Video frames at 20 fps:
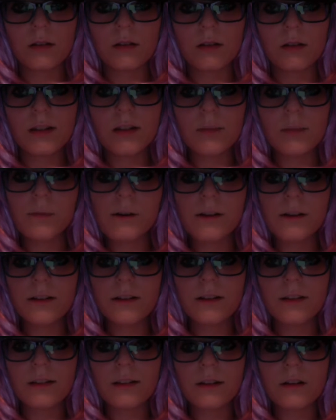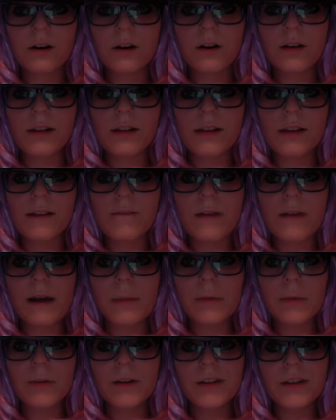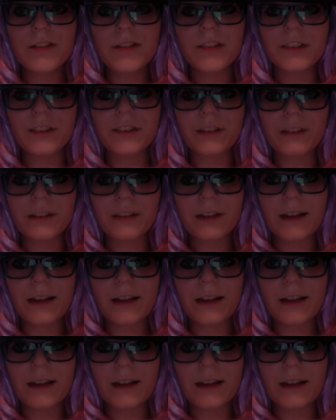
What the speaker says: This process is called evaporation